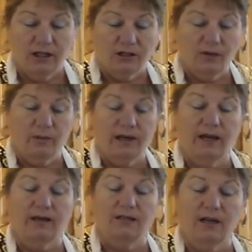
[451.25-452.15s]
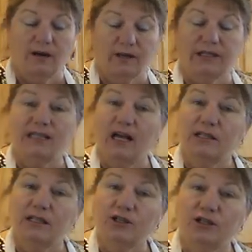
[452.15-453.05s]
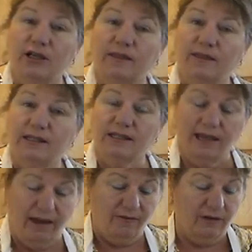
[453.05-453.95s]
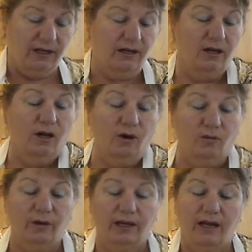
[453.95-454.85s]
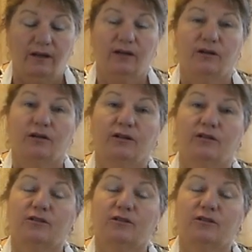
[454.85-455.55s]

So we got our sausage in this cavity, we got our,